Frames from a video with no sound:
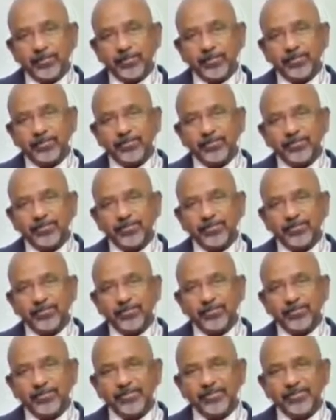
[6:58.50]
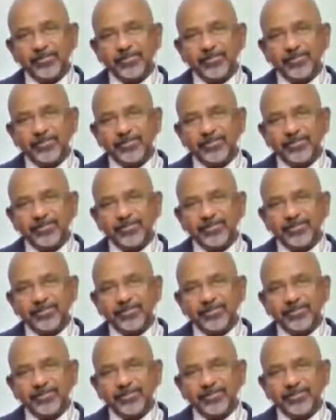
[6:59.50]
Nobody speaks.